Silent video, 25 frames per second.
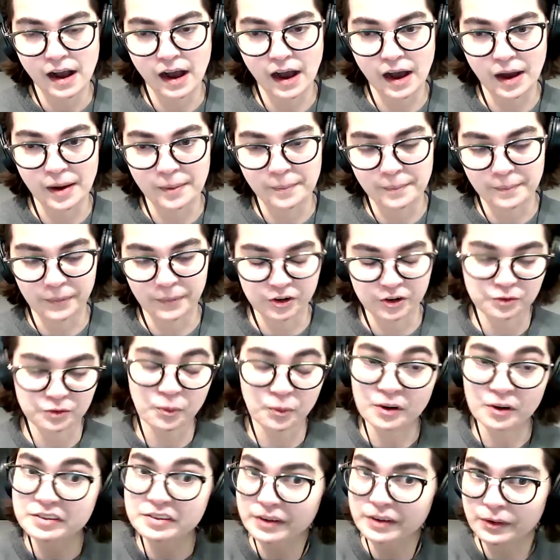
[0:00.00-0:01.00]

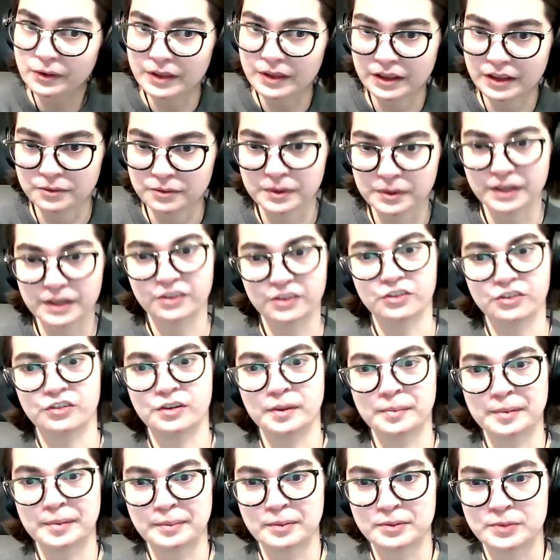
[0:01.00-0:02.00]
much more so than the
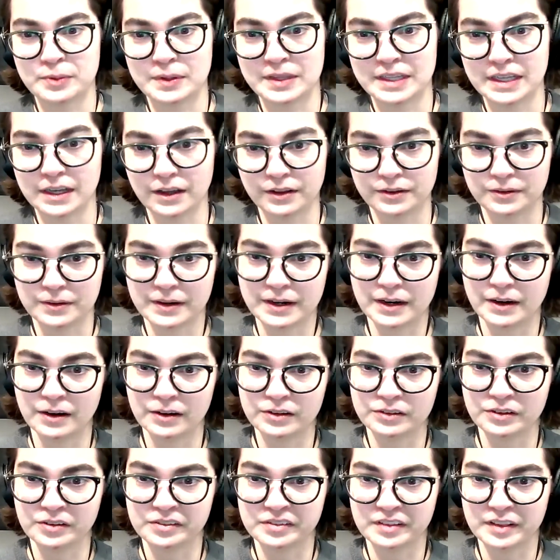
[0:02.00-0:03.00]
relationships between the other
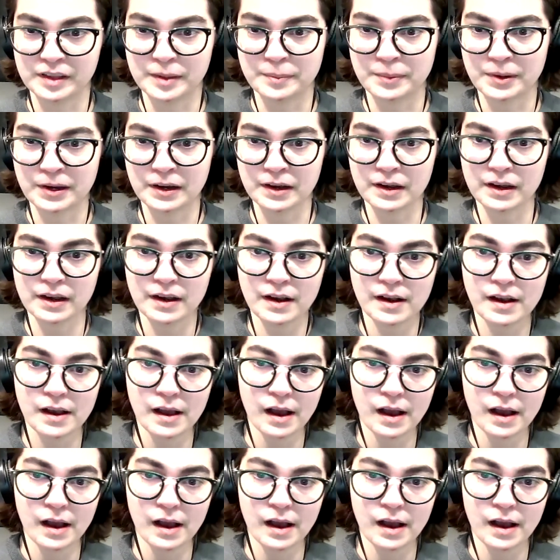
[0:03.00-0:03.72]
characters in the book.